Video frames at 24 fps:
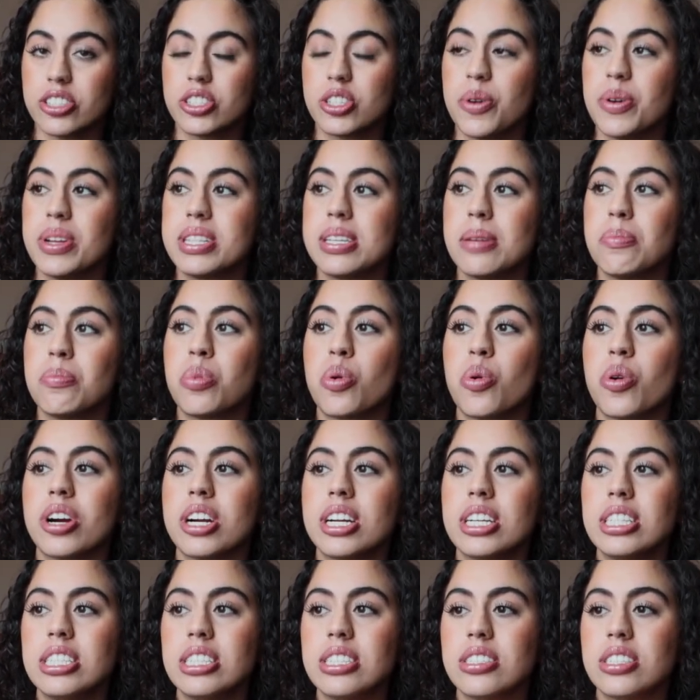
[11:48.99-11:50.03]
So it's
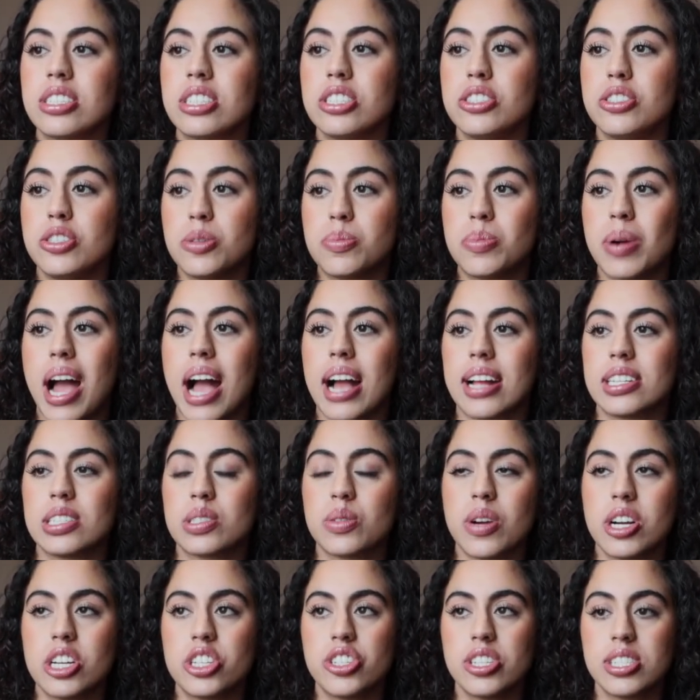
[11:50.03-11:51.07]
important to do
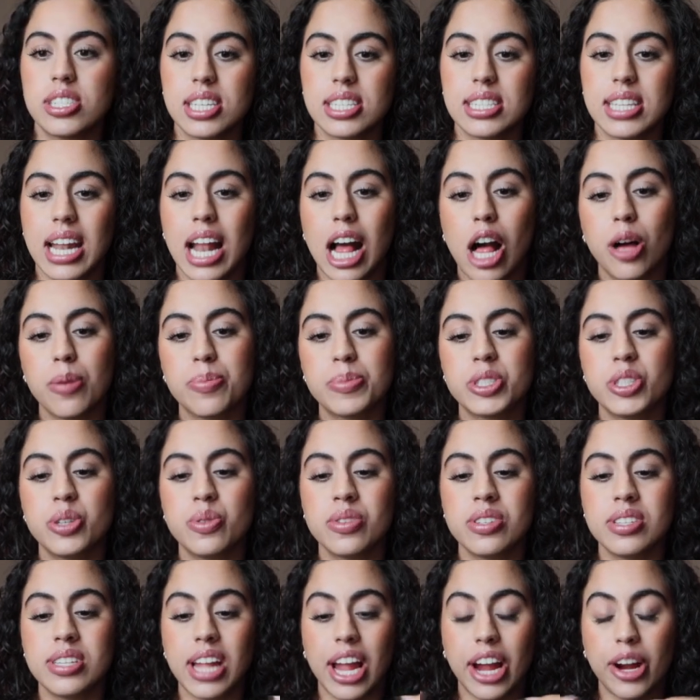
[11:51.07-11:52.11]
practice questions because it helps you
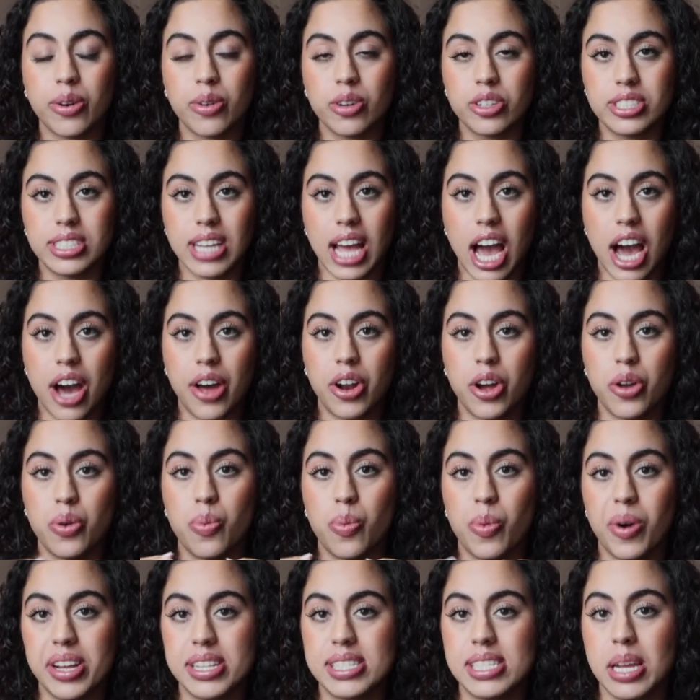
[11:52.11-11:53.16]
narrow down
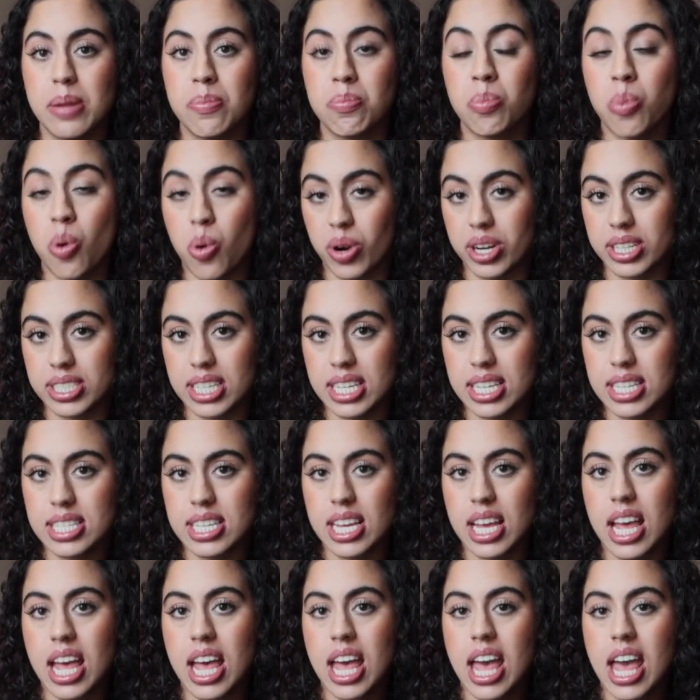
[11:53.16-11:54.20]
on what's important
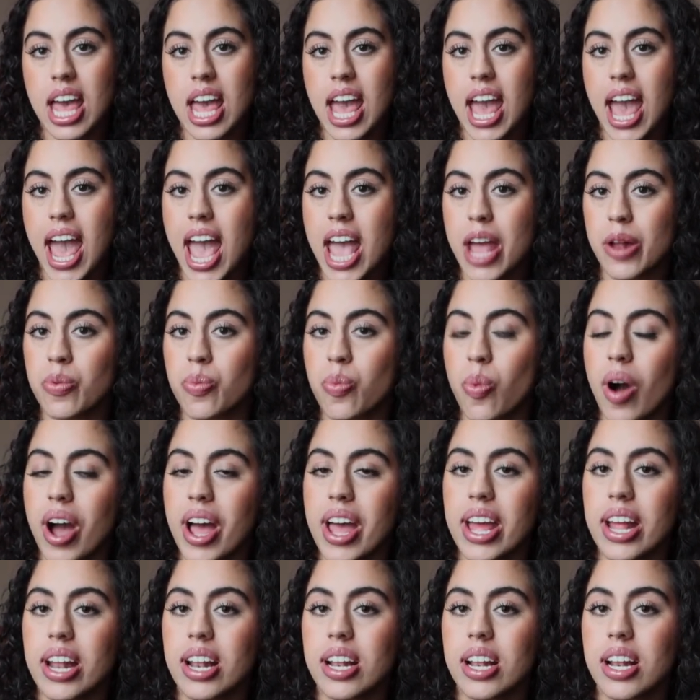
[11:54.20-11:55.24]
and
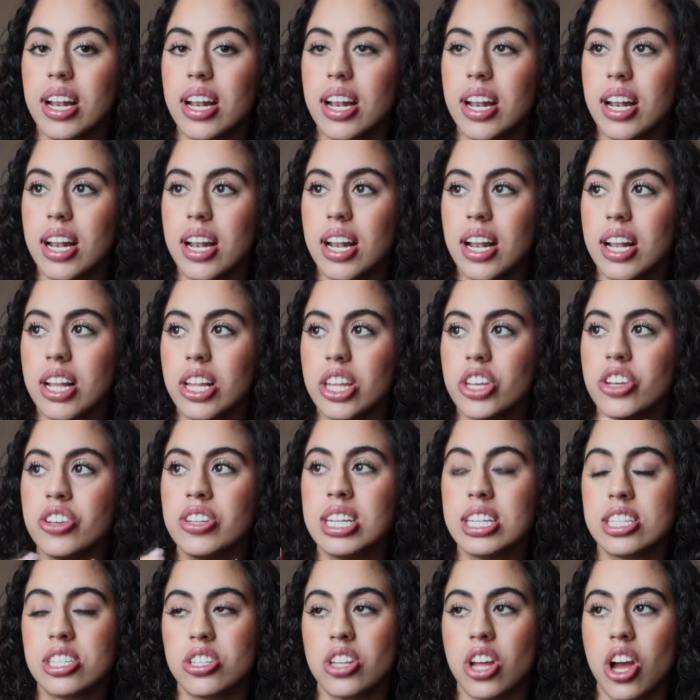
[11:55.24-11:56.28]
what you
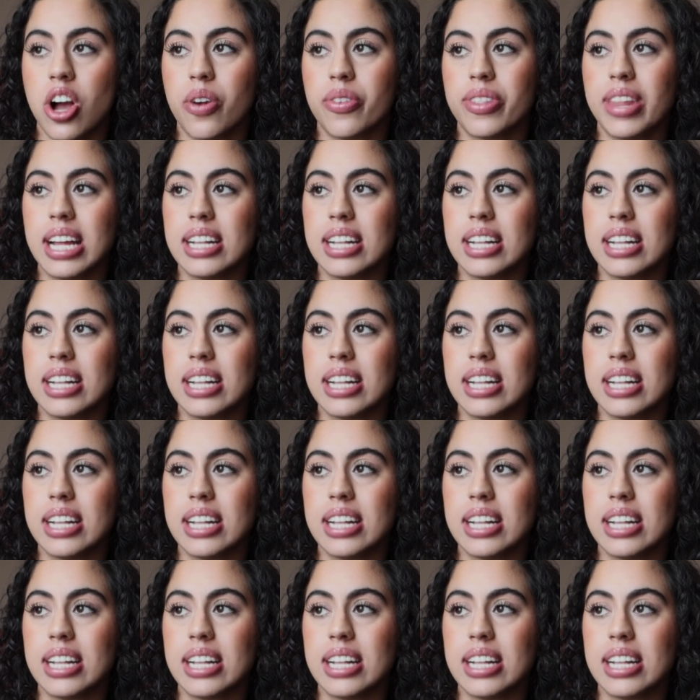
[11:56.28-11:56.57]
need to know.